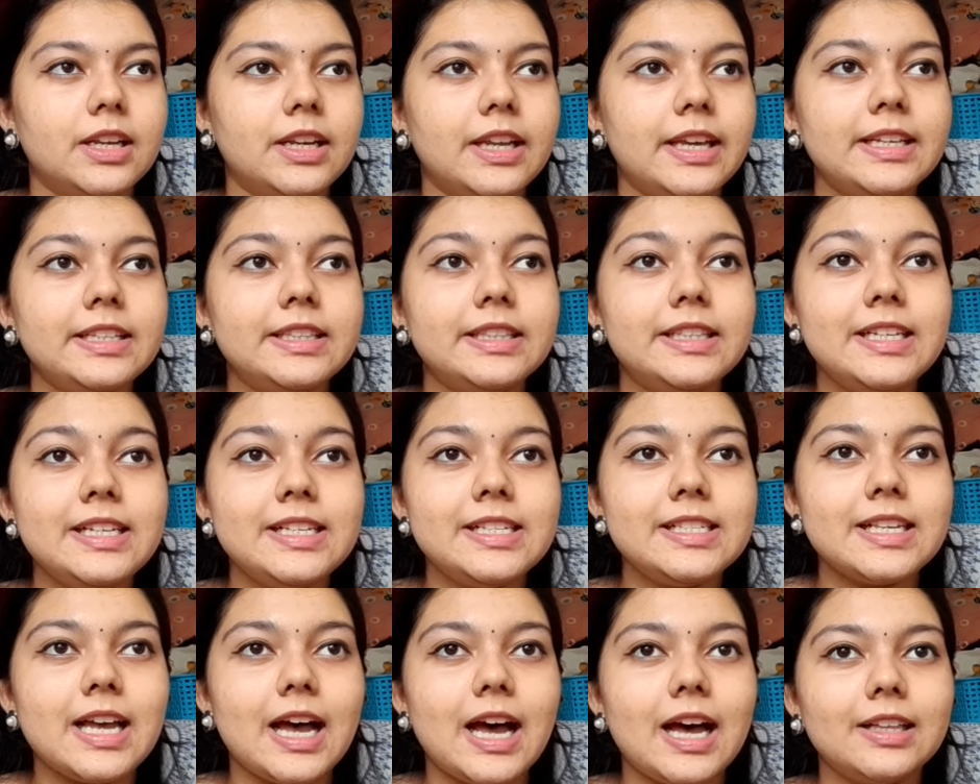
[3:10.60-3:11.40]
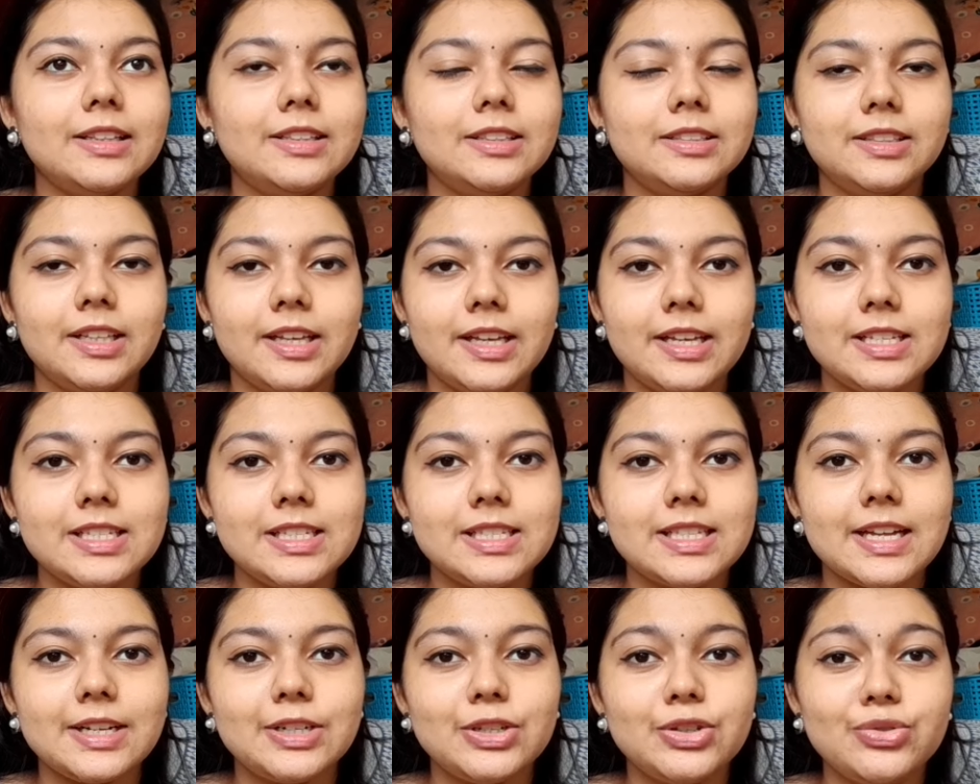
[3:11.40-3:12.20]
Like, these are the
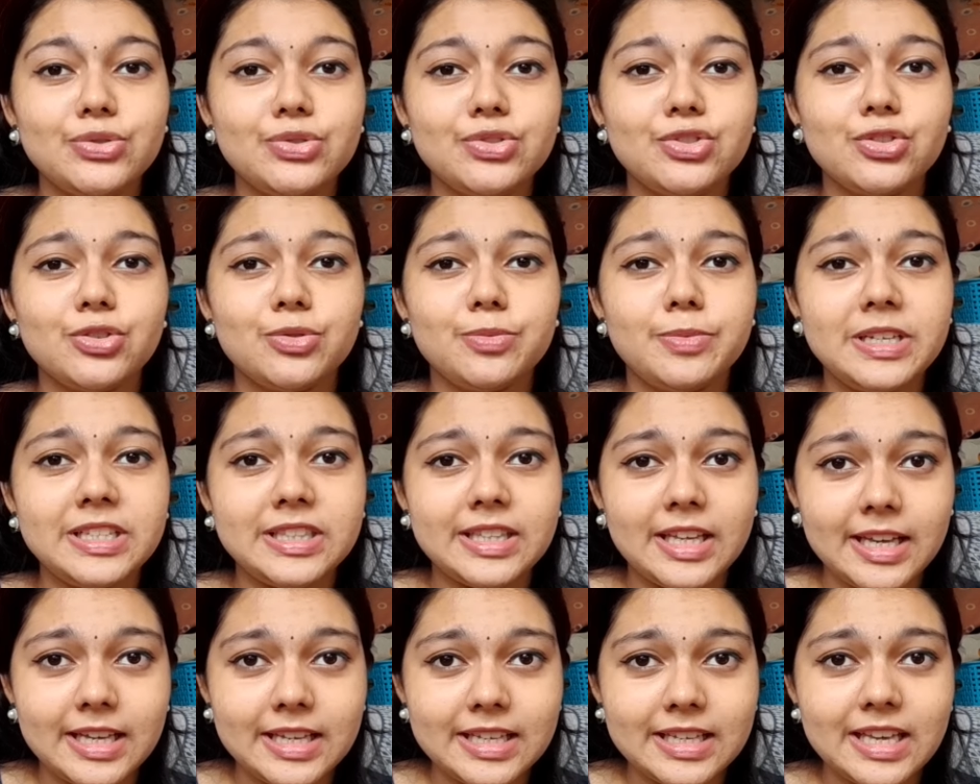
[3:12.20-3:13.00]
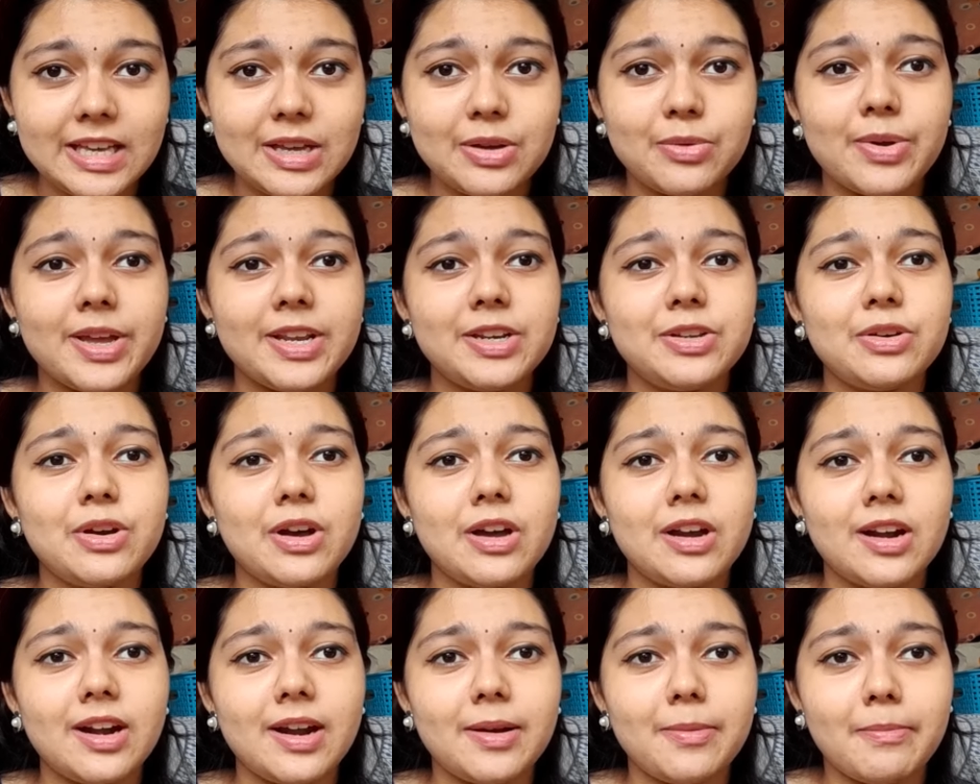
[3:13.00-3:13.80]
things that you should be thinking when you
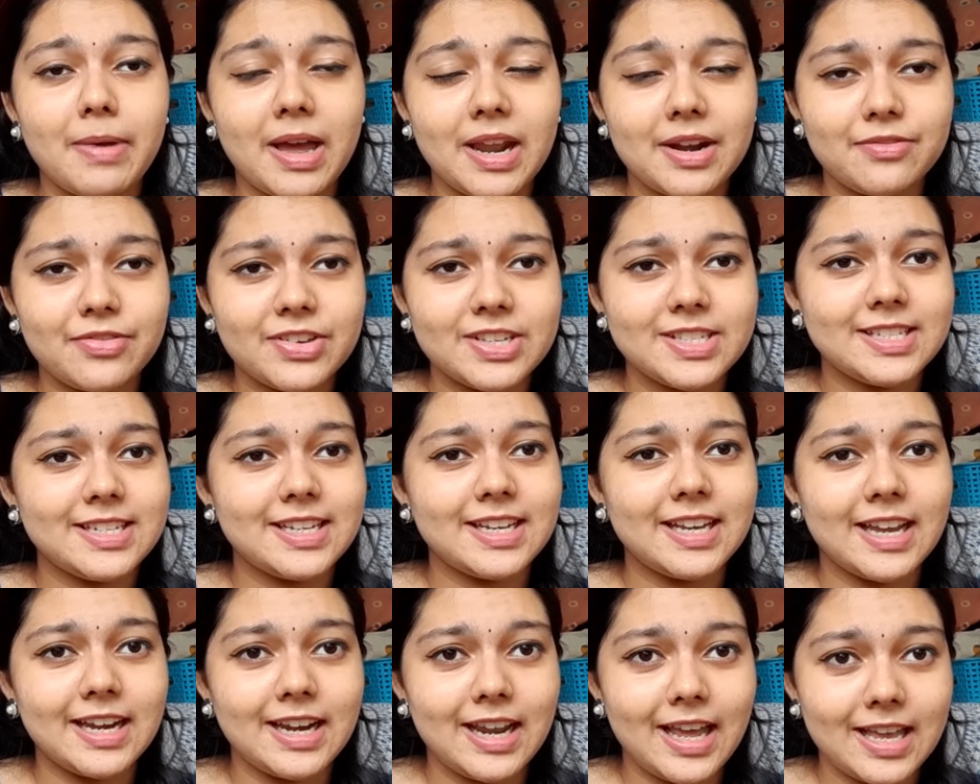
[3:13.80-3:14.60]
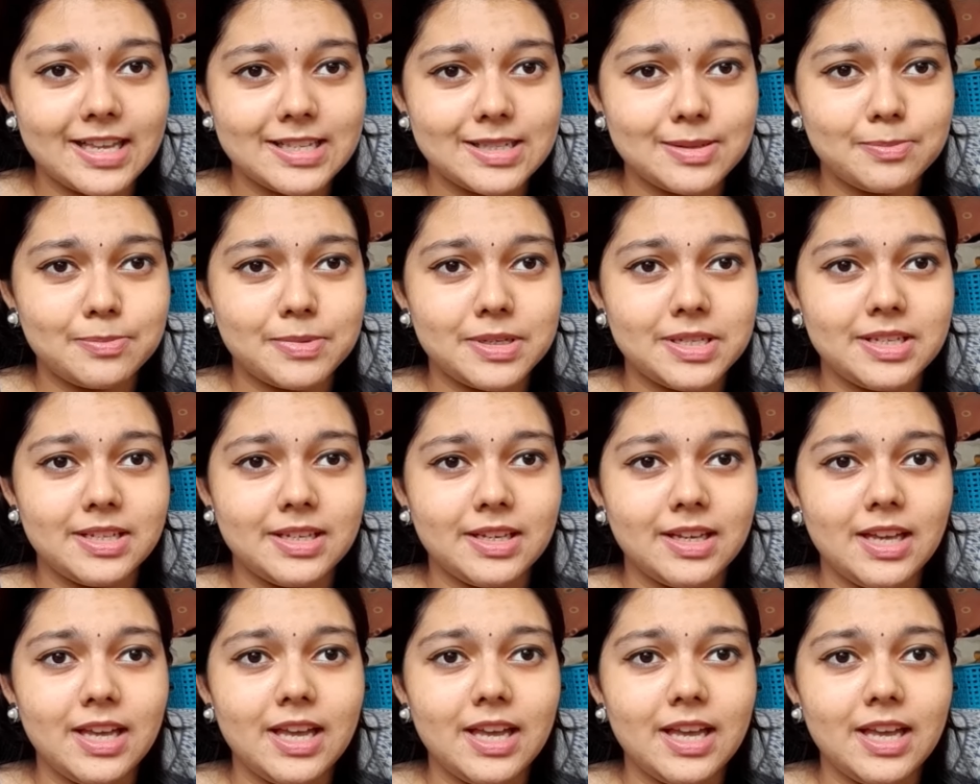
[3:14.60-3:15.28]
are manifesting an SP.